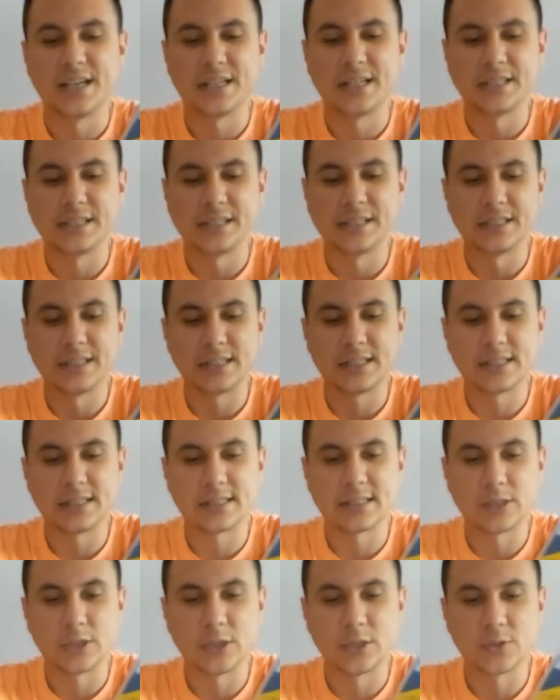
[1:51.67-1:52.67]
Uh,
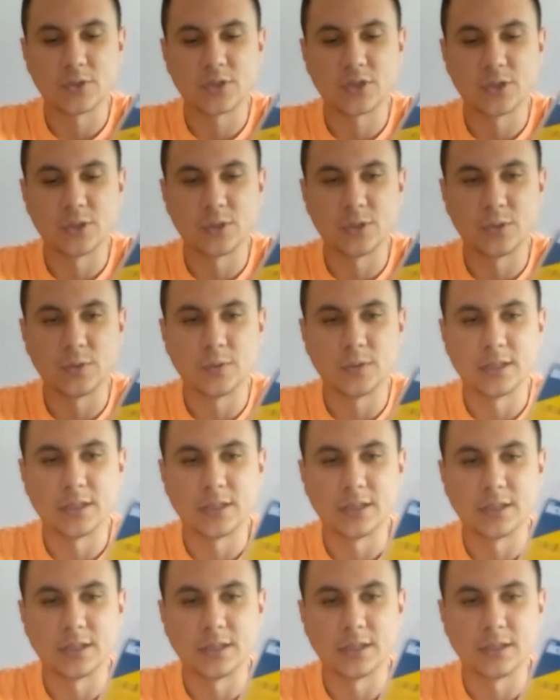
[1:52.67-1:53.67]
it's also
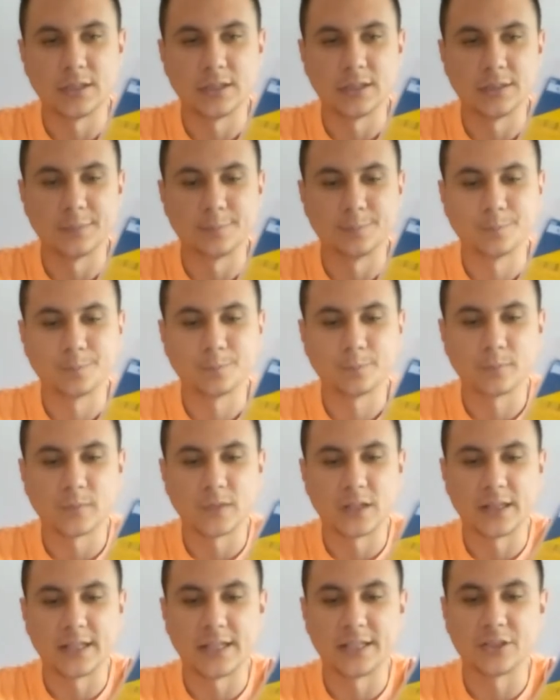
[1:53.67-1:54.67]
uh,
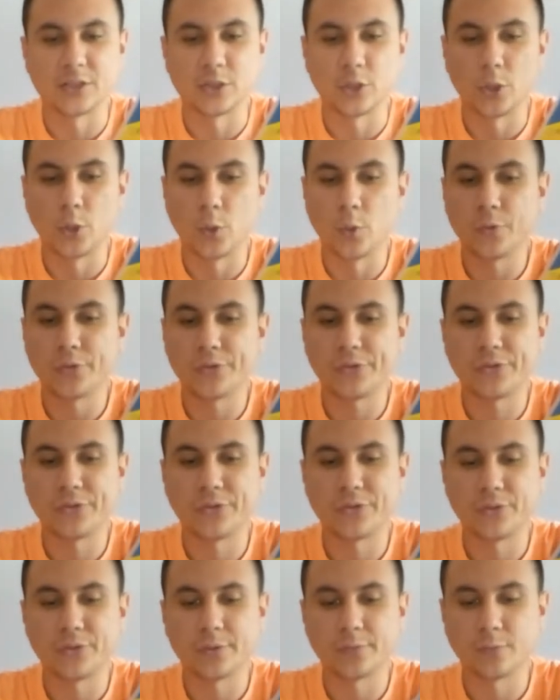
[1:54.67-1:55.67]
L E D
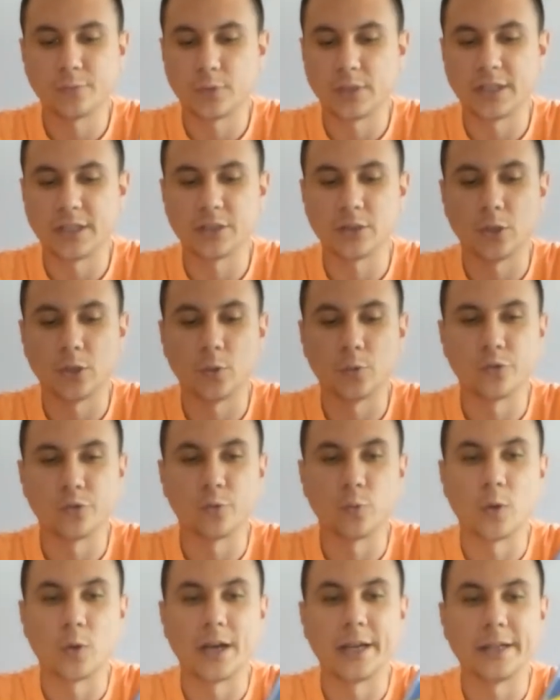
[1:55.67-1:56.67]
glows, L E D
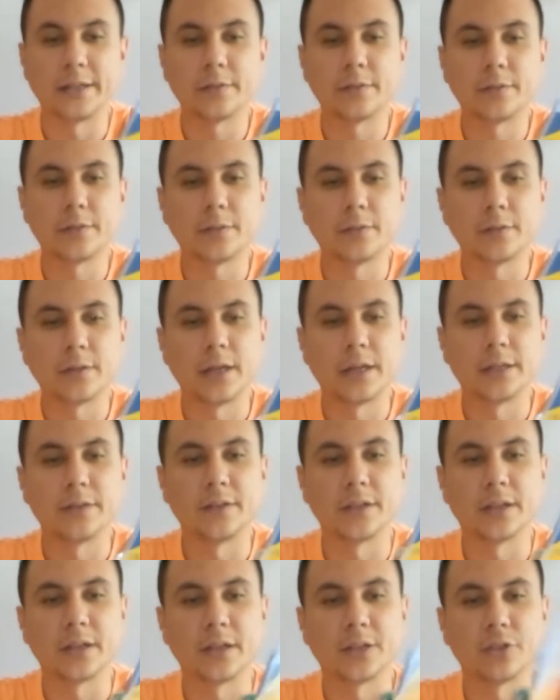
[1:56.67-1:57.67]
glows white. I
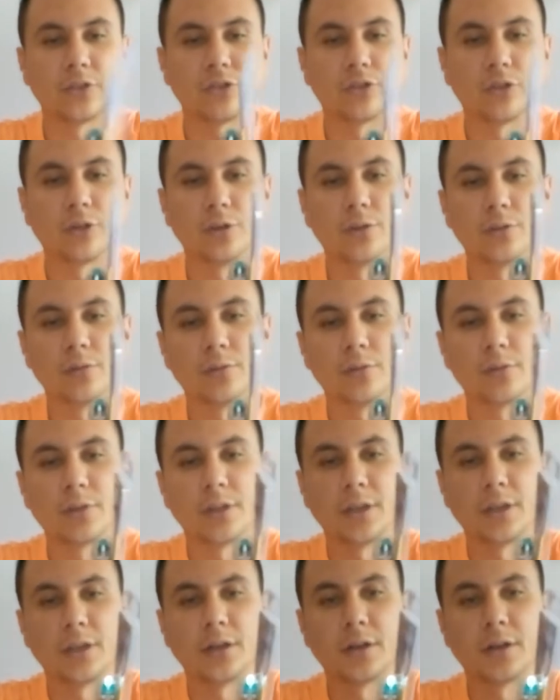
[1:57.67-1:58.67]
think I can show you
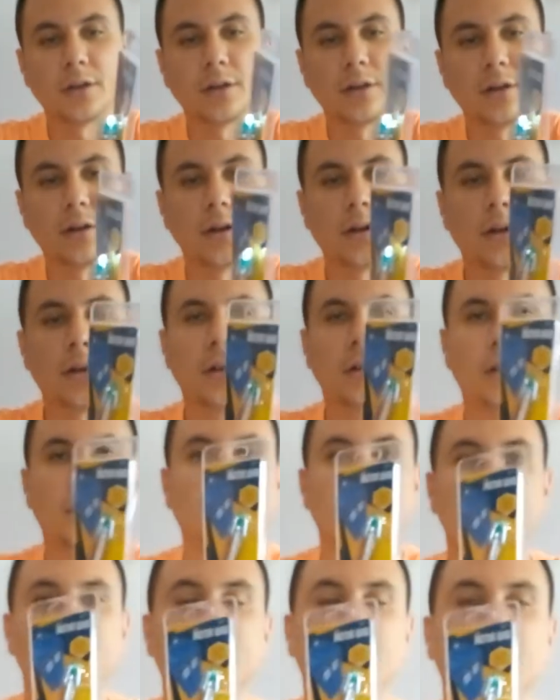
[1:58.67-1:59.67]
here,
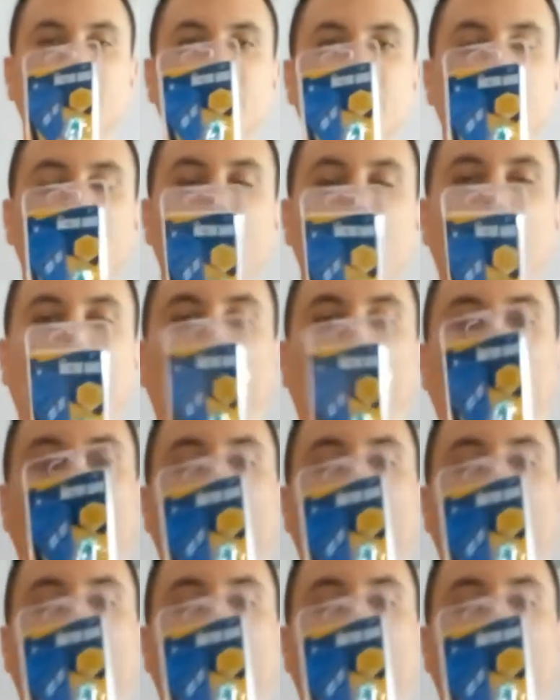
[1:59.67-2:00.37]
as you can see.